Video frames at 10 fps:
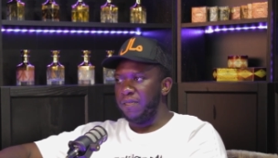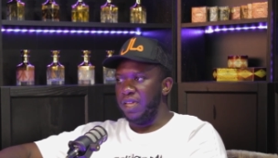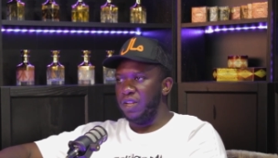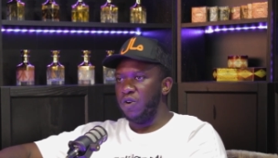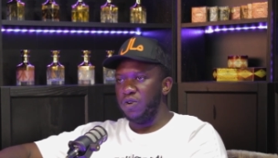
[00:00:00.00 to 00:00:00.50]

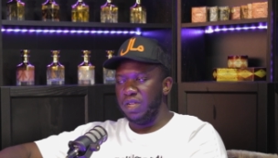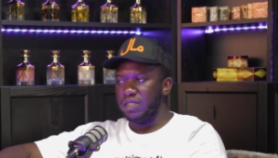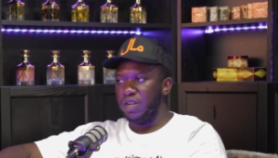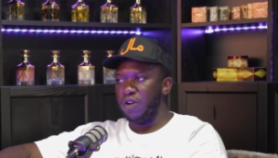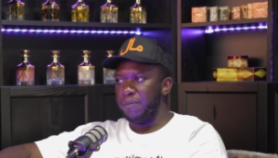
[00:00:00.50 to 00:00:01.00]
in the hood there's
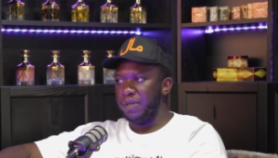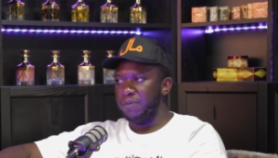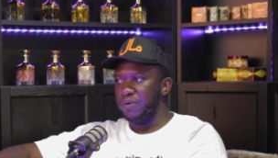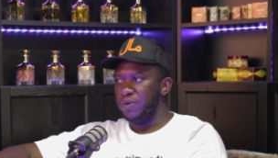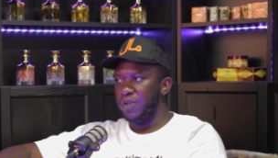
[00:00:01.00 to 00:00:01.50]
a lot of
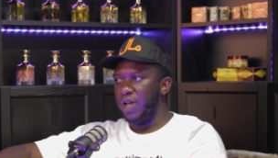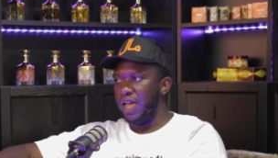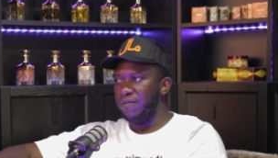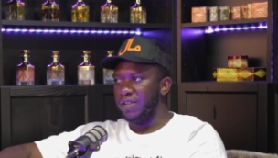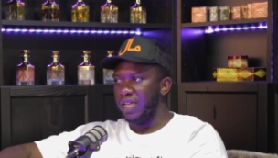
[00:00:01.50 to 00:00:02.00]
people not
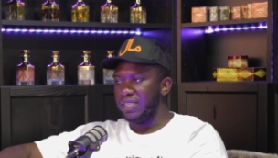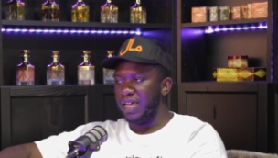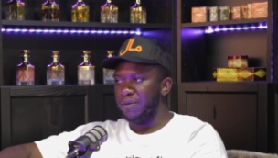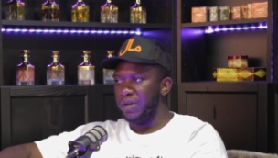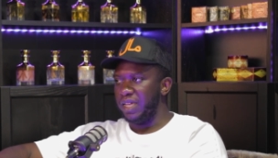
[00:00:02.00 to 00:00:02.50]
having that
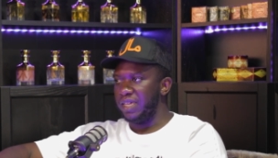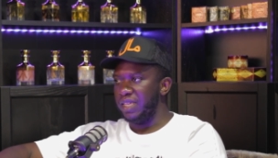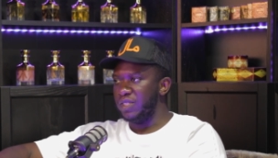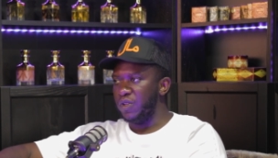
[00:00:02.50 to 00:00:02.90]
time with their kids,